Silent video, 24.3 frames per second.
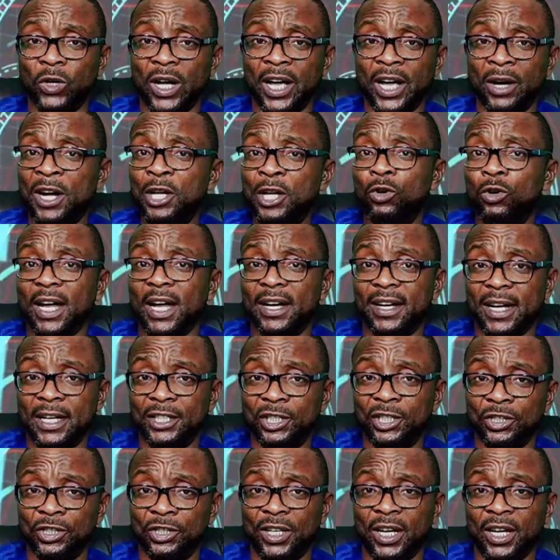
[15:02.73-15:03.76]
Nigeria, it's
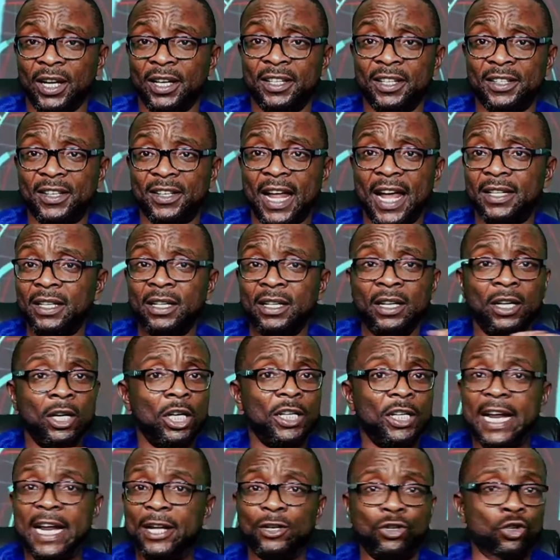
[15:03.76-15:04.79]
like there is no
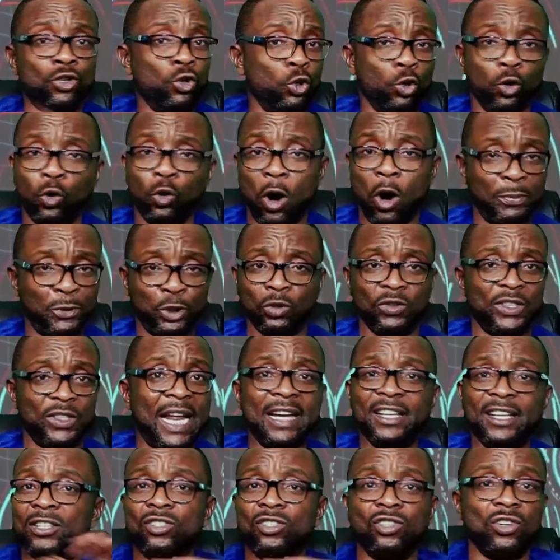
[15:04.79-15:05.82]
option. There is
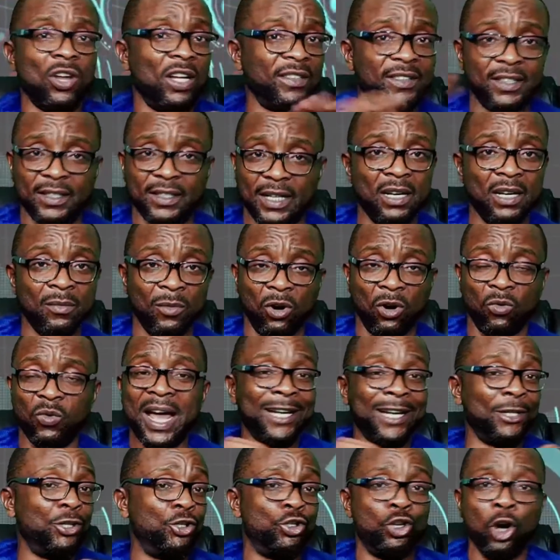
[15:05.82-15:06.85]
nothing anymore. We are done
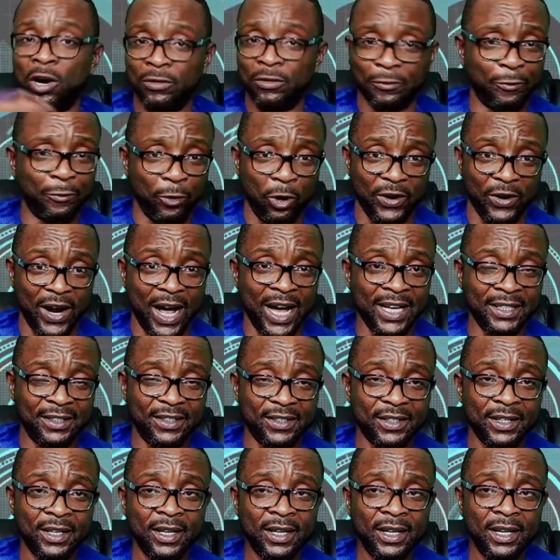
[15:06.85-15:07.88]
for, right?
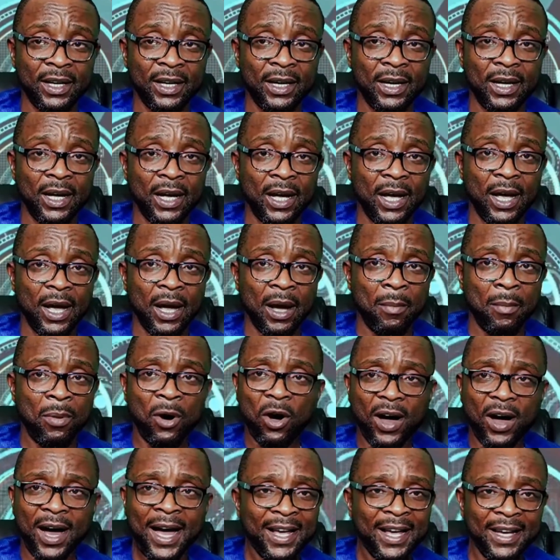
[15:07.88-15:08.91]
But I hate
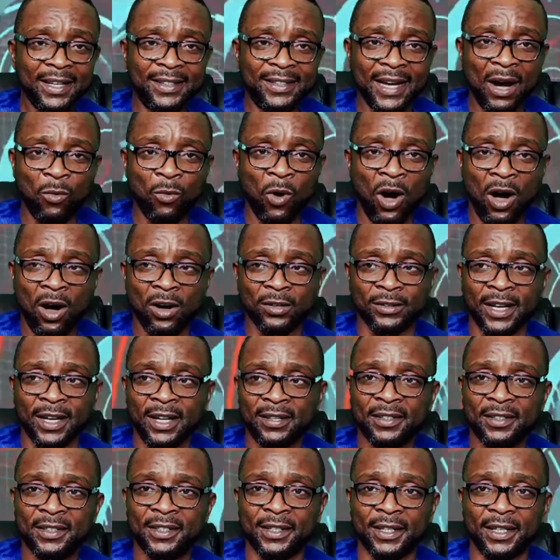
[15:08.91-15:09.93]
that word. Let's create our
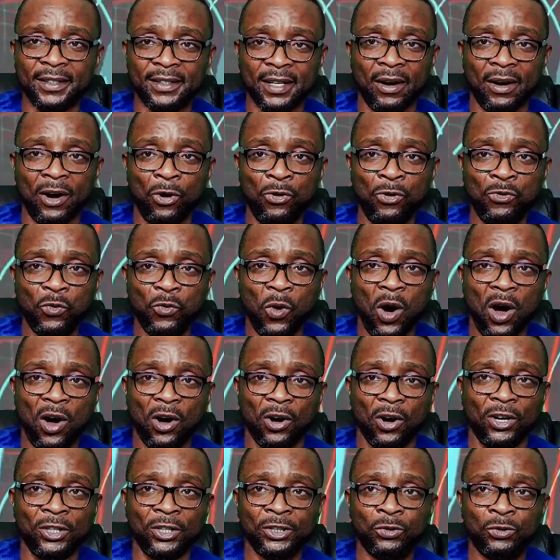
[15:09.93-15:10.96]
own world where we
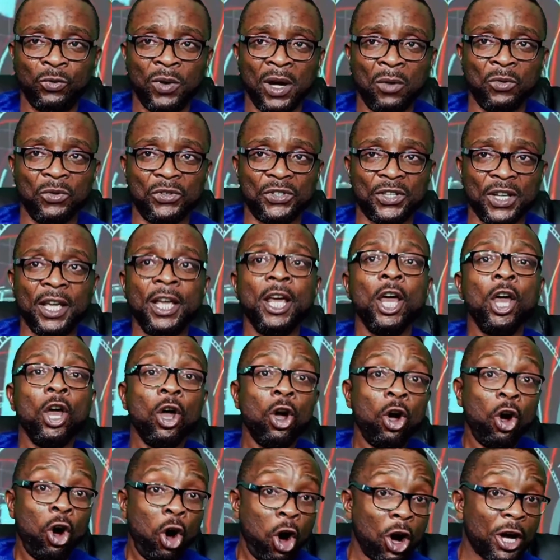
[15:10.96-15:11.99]
say, okay,
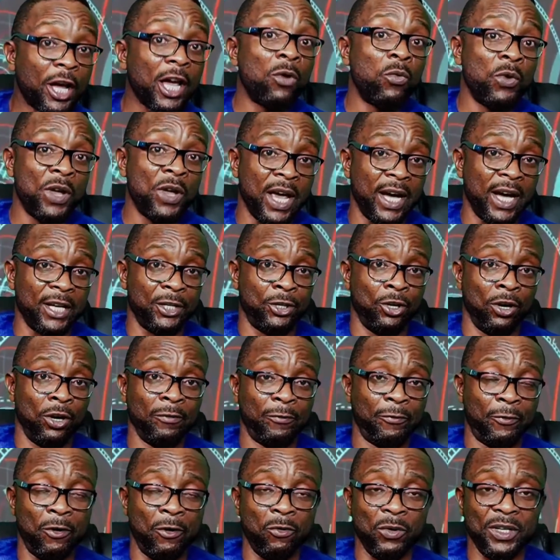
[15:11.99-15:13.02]
we are done for with
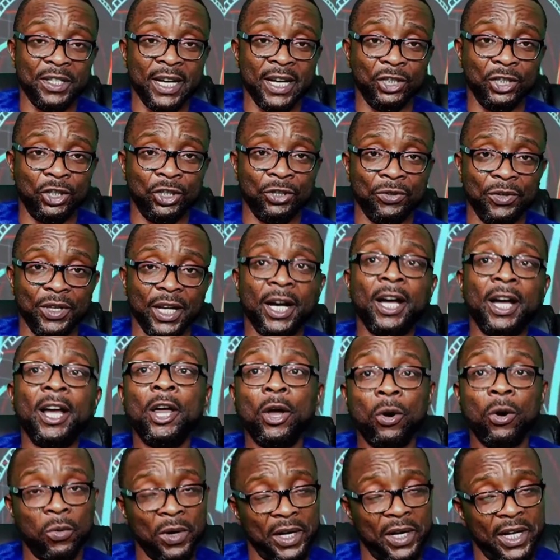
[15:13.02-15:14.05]
Nigeria. We can have
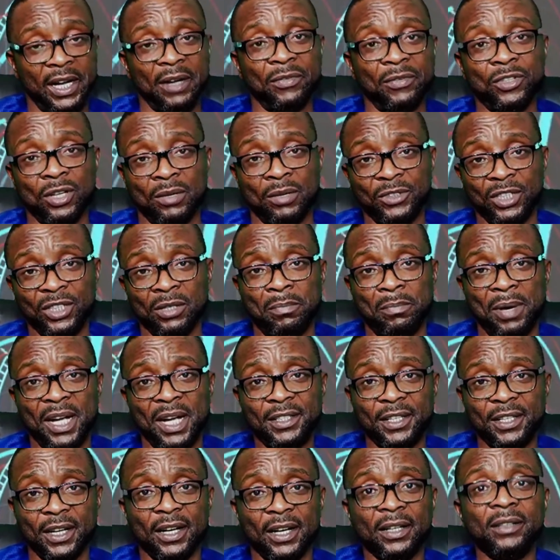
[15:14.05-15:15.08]
something better.
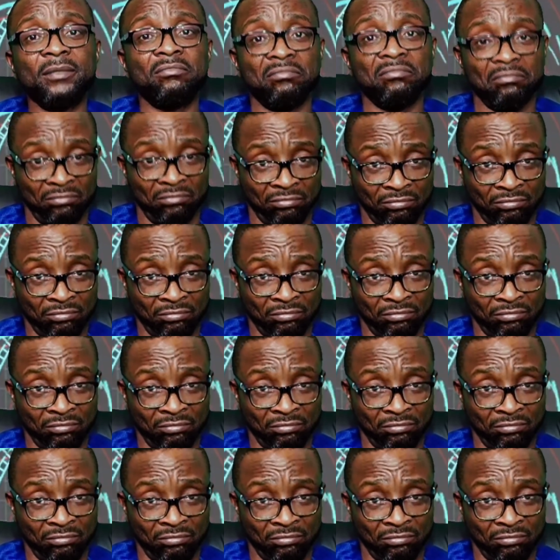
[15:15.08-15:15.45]
Mm-hmm.